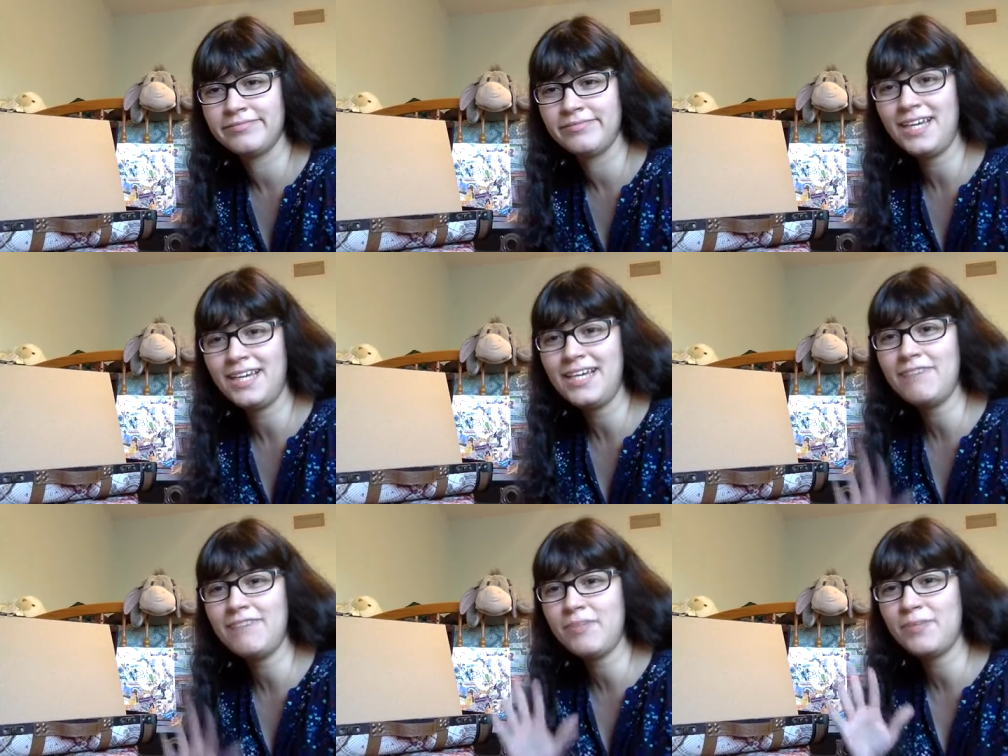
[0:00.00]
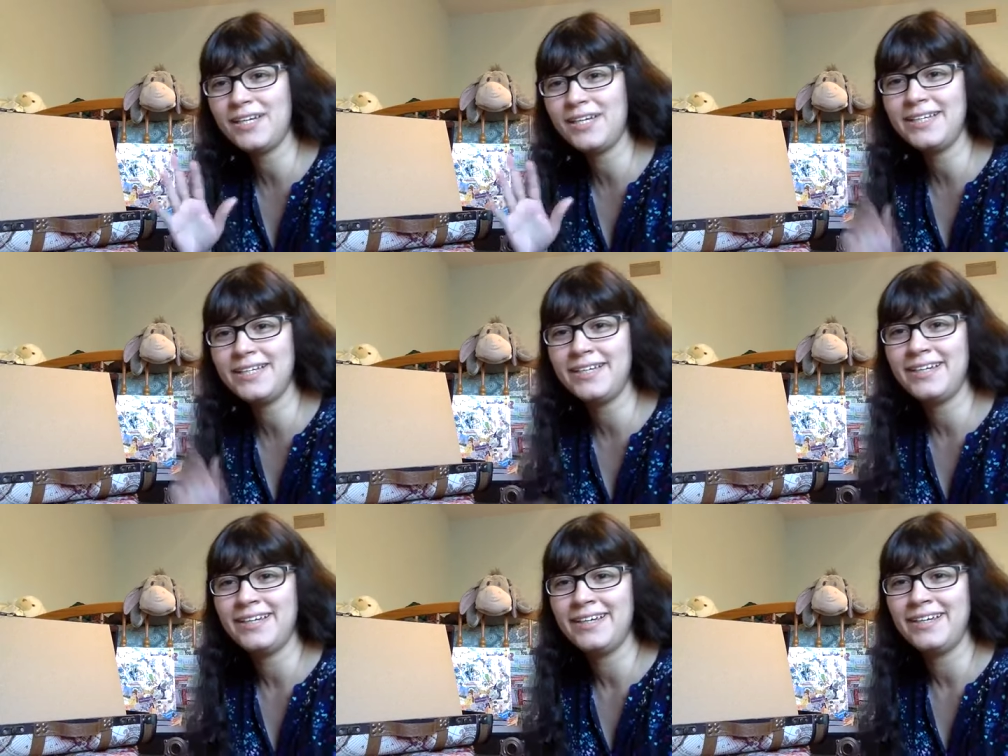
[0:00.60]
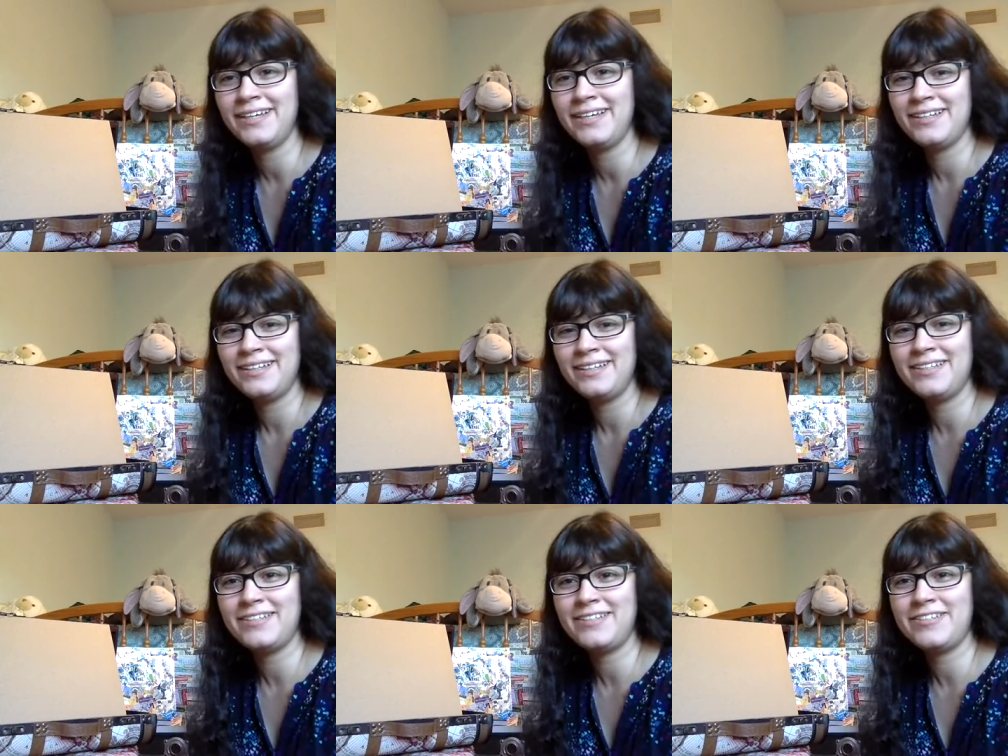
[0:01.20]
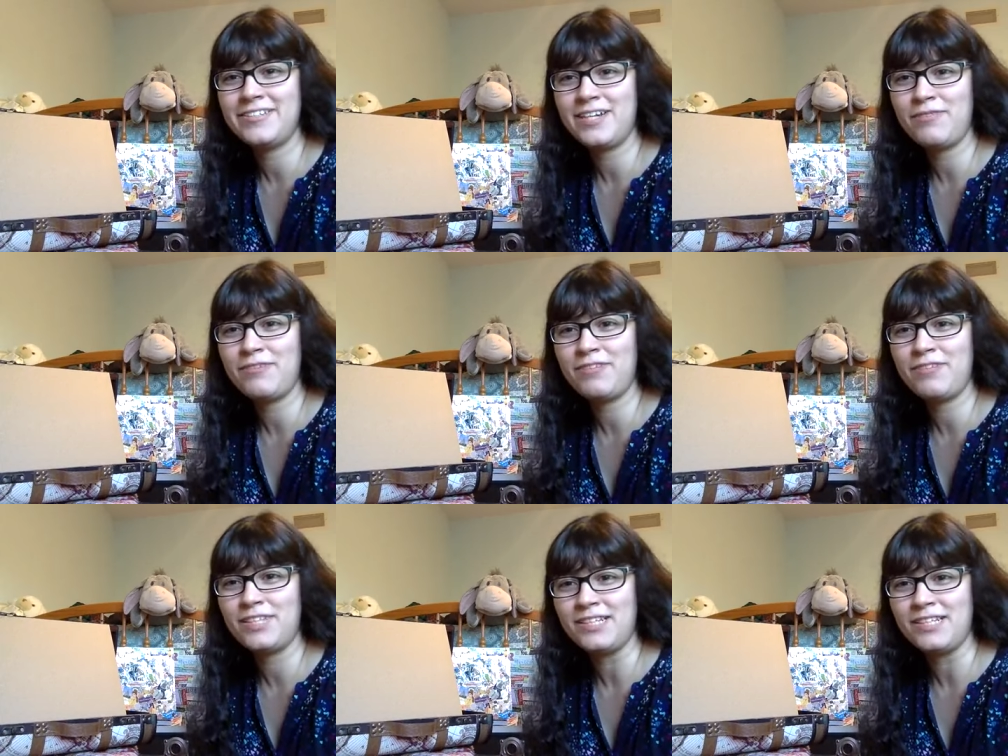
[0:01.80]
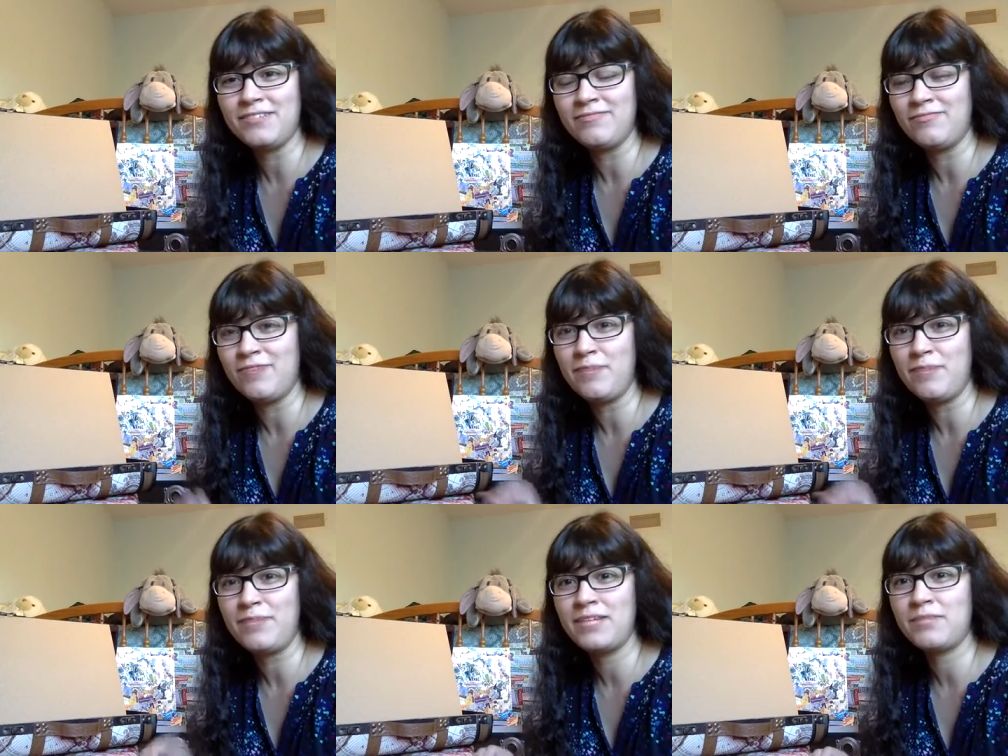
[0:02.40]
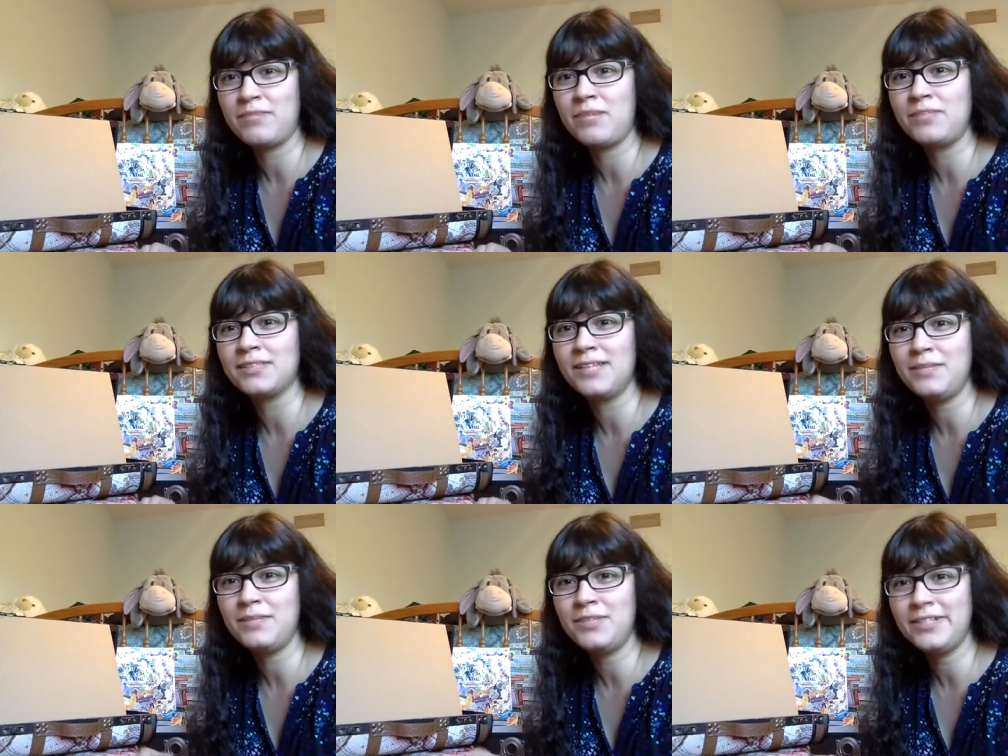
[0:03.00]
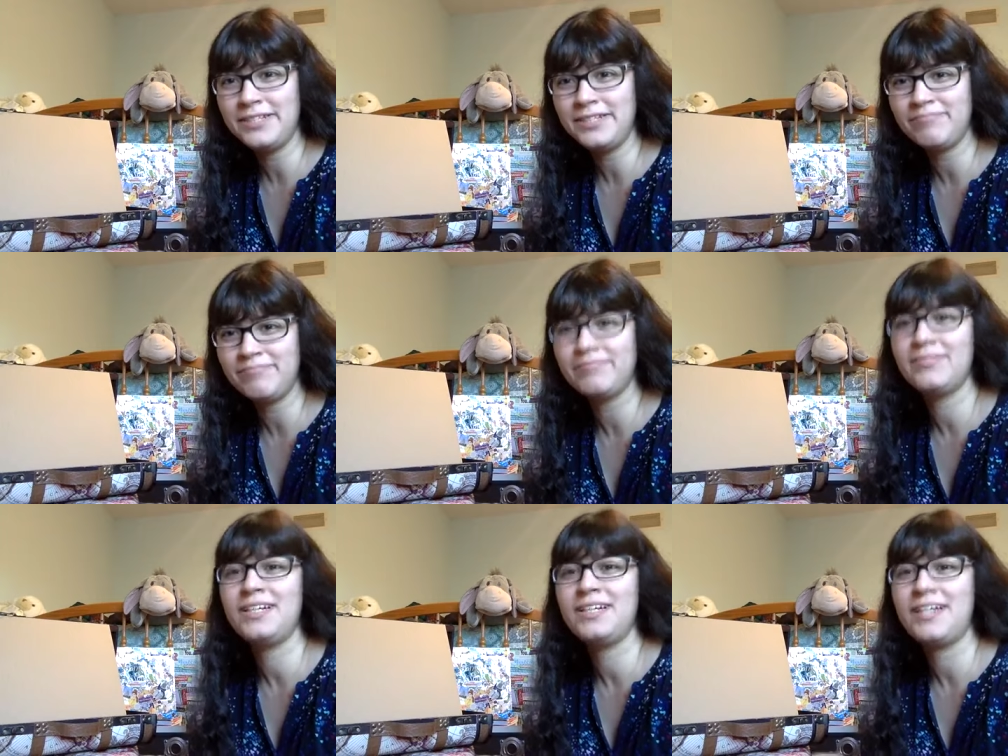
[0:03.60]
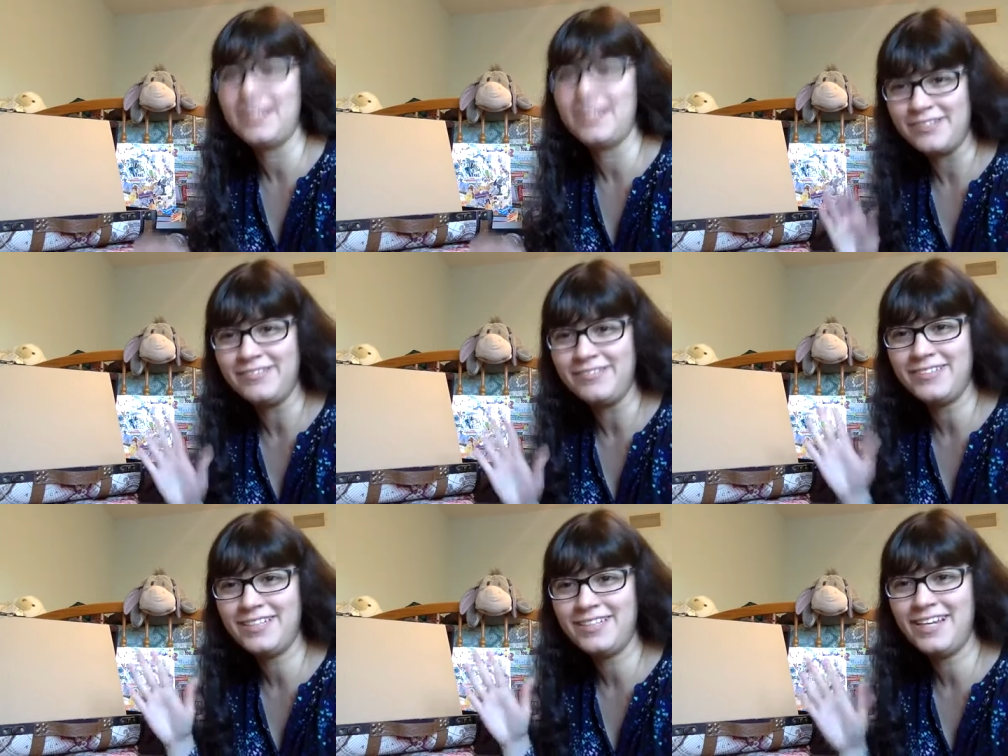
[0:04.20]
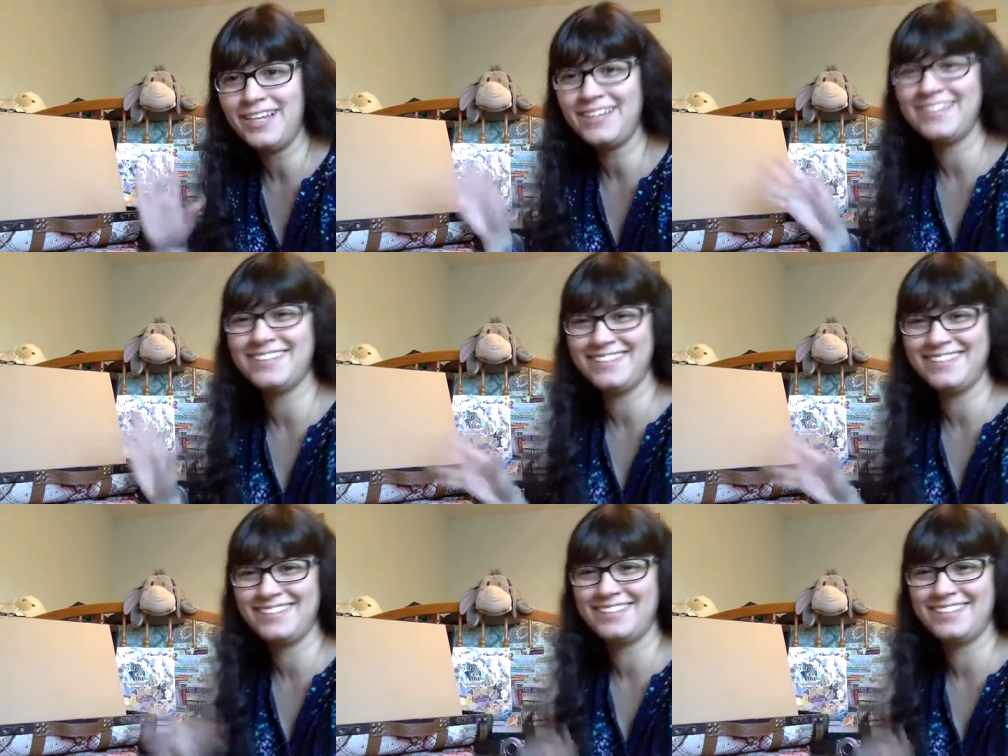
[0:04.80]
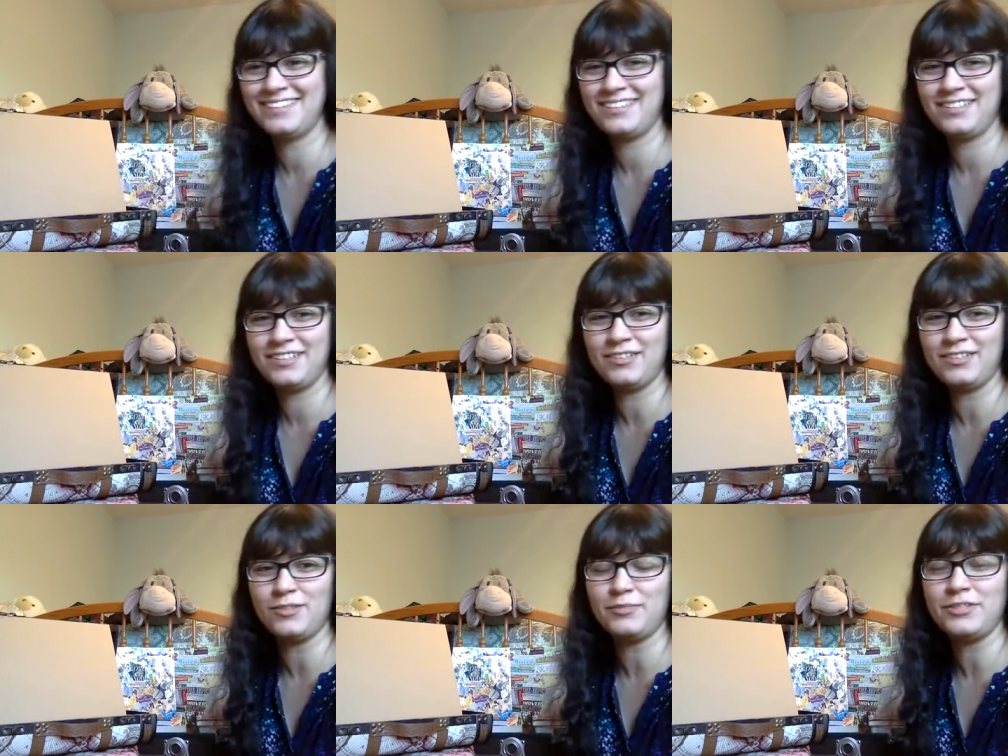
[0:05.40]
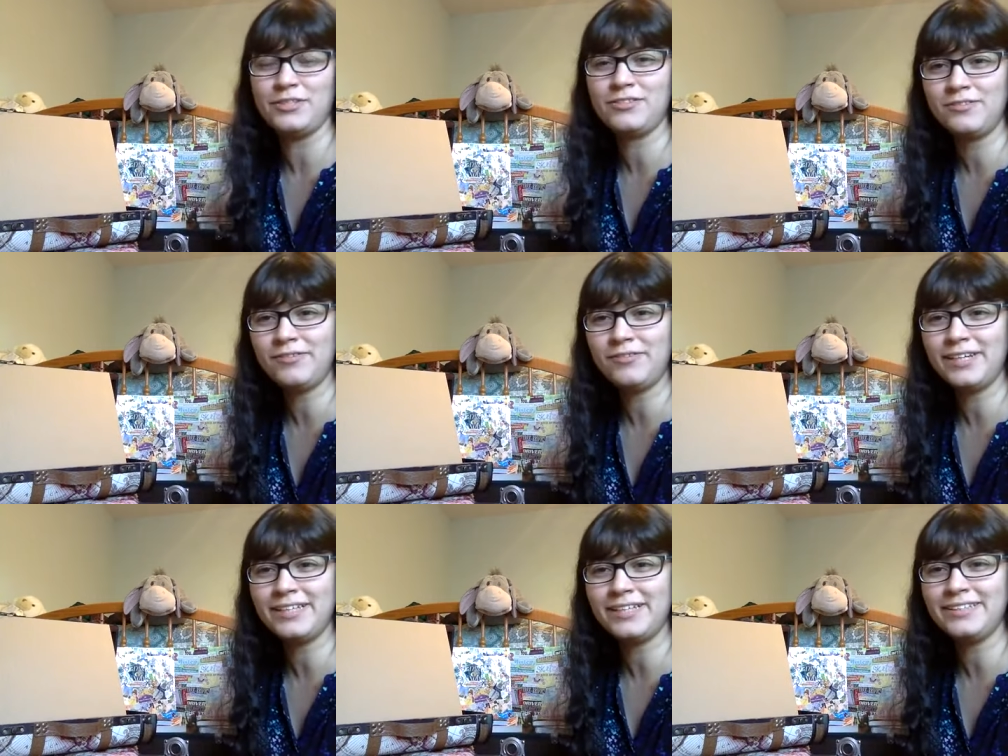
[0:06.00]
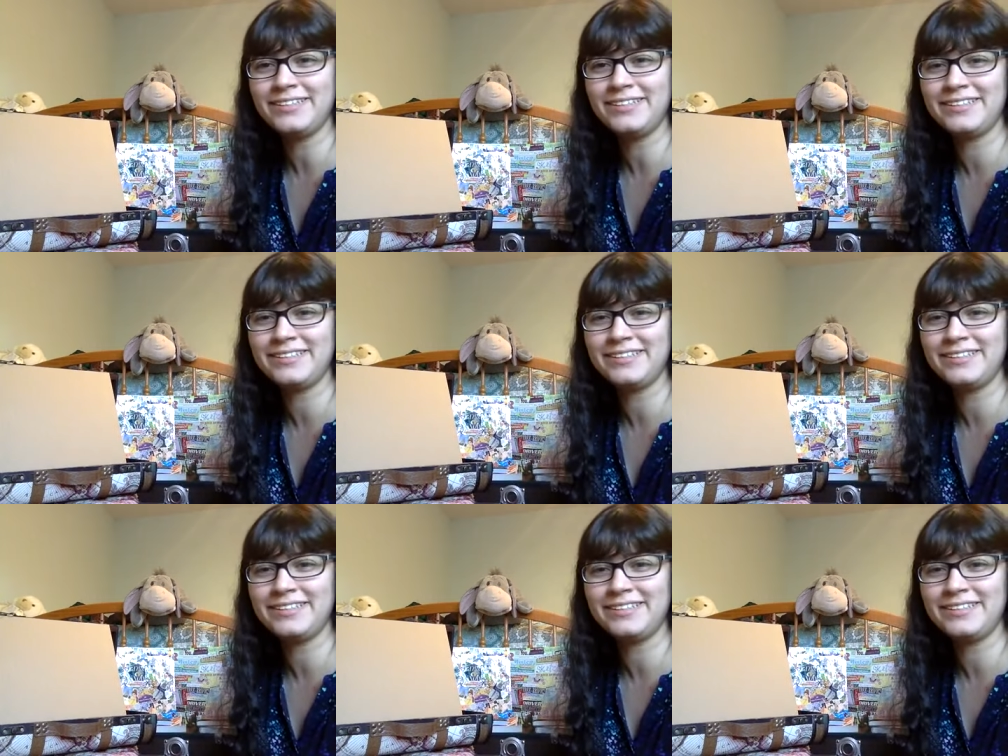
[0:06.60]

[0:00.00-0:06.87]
Hi everybody, this is Jamie from the Red Bank Public Library. How you doing today? You're doing well.